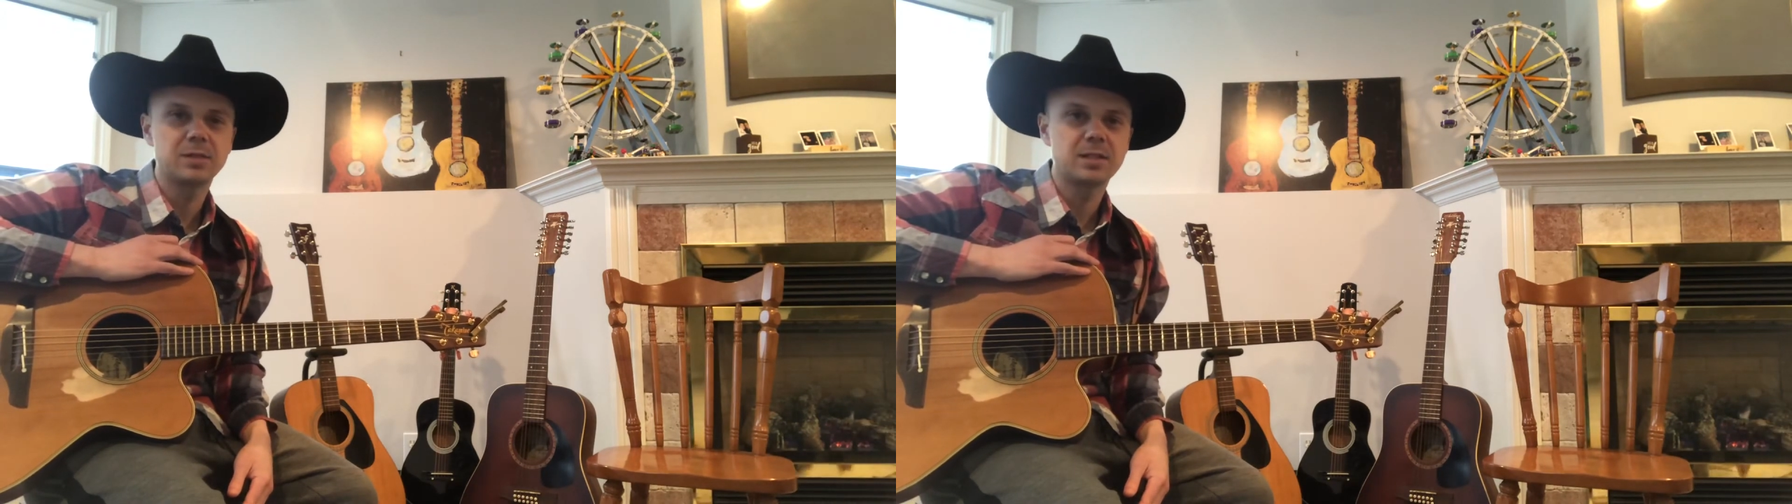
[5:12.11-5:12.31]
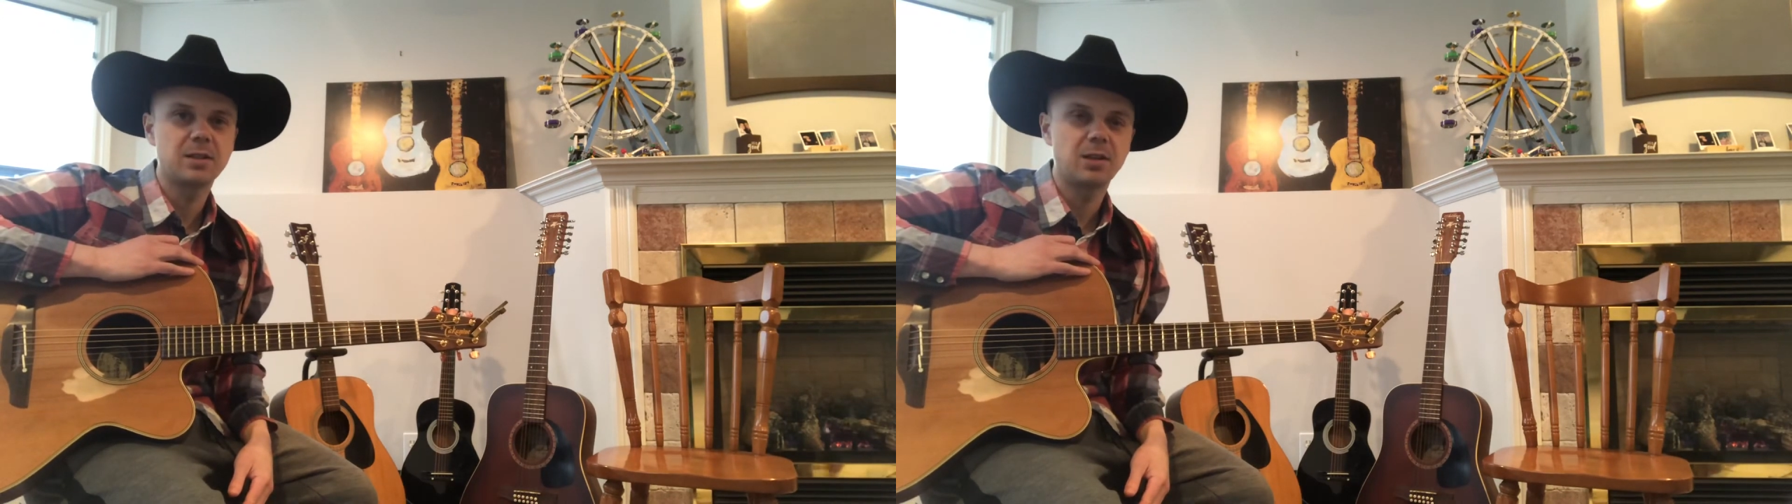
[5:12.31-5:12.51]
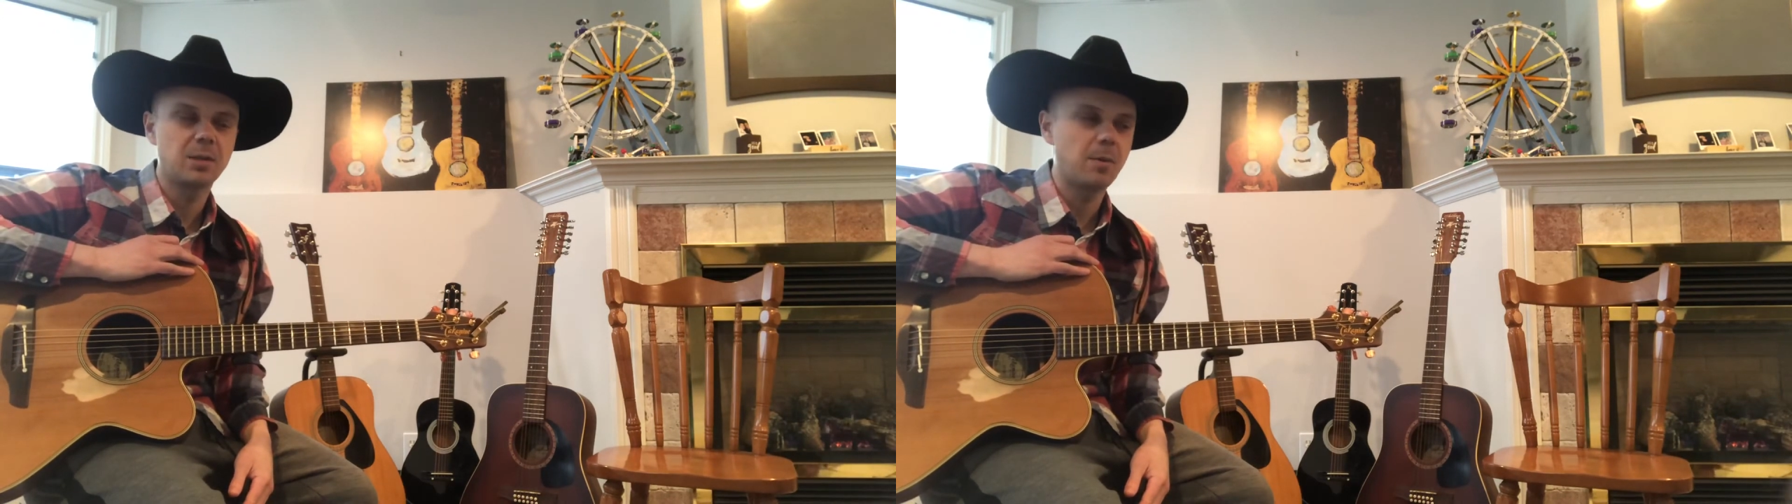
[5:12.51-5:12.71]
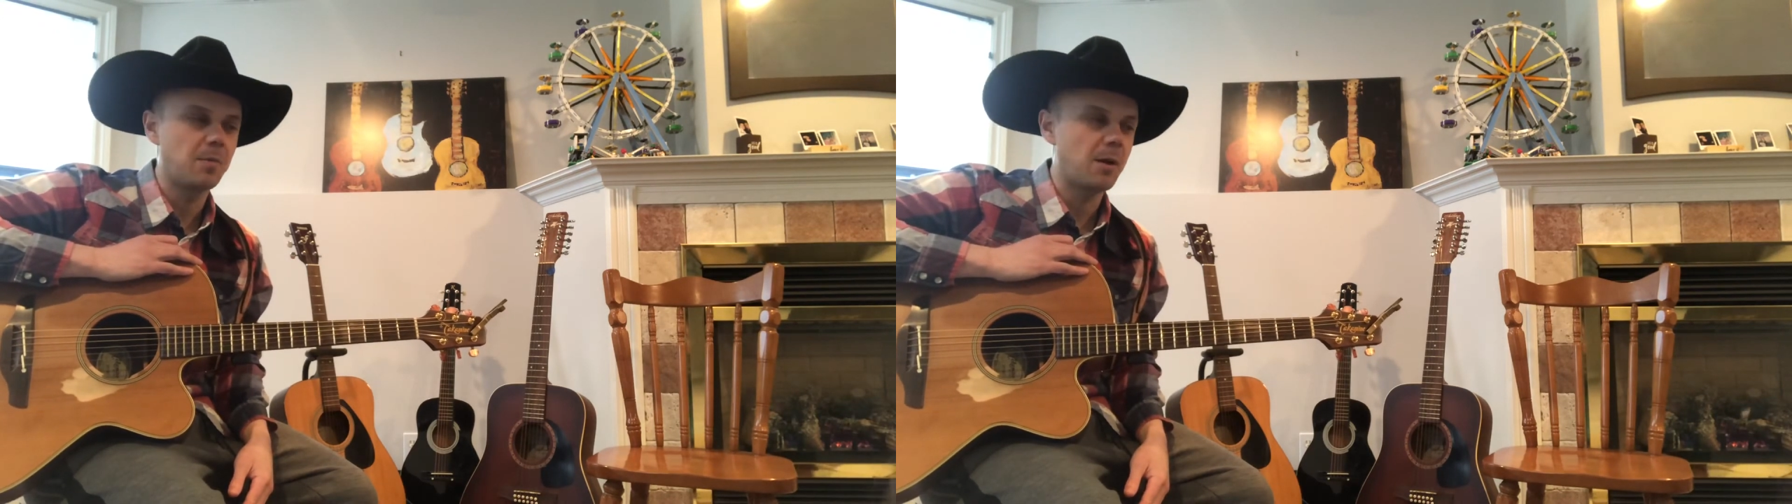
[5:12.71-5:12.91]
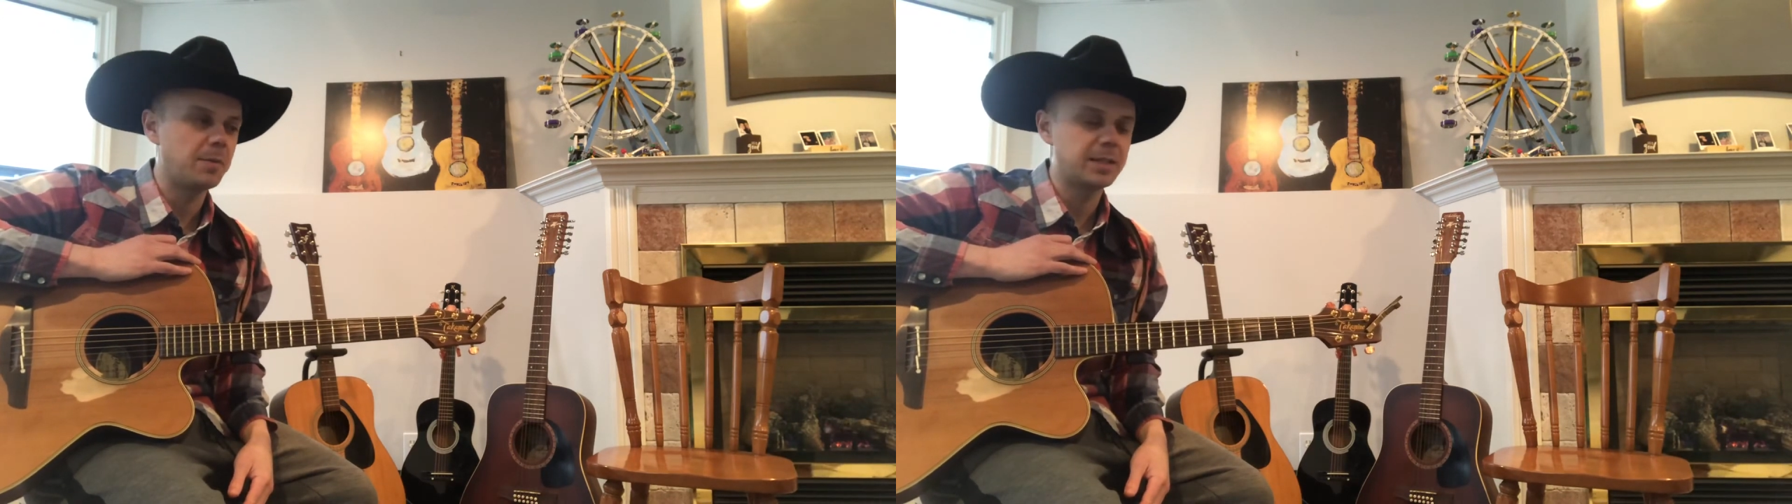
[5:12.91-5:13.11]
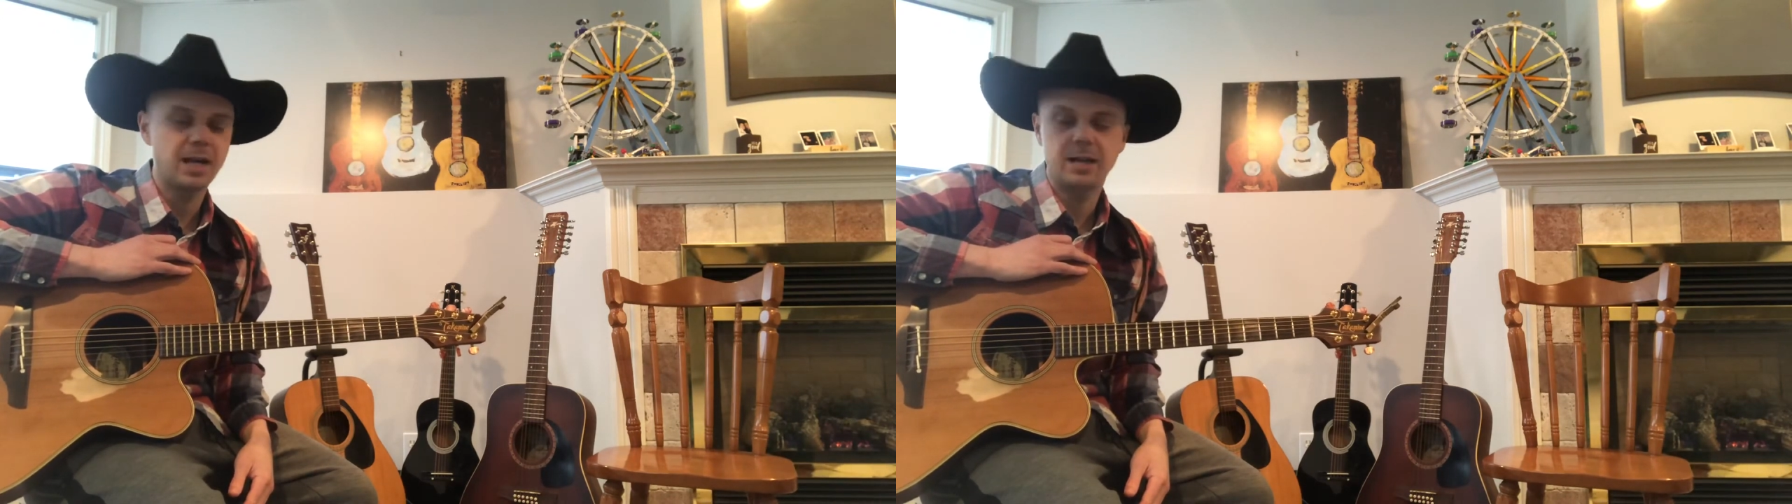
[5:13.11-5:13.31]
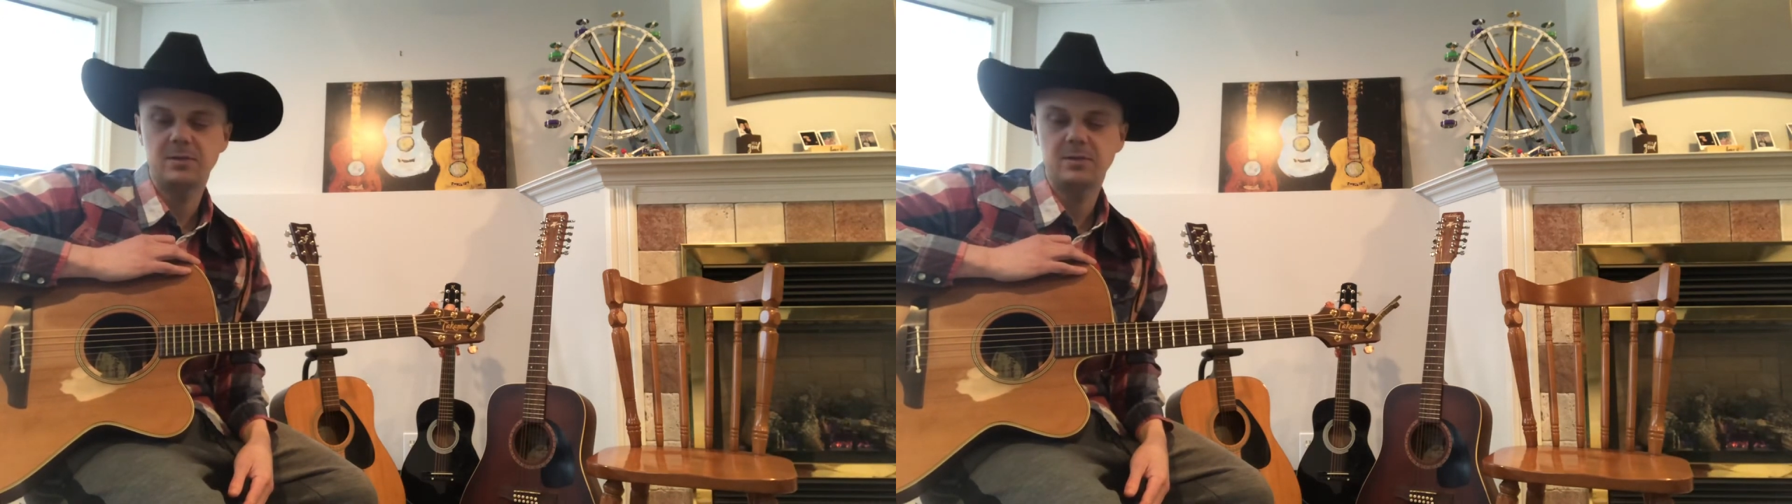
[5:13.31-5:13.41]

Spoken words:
song that my mom and dad